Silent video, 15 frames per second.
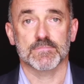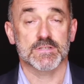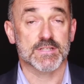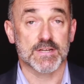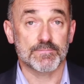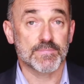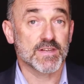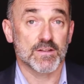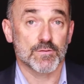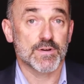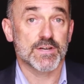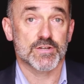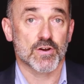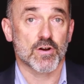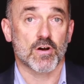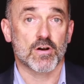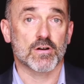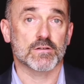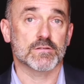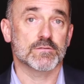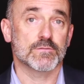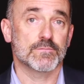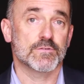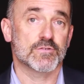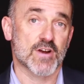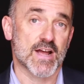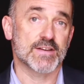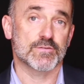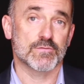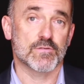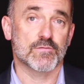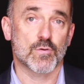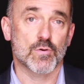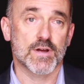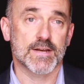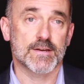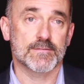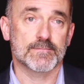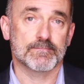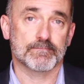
something that we should all try to avoid.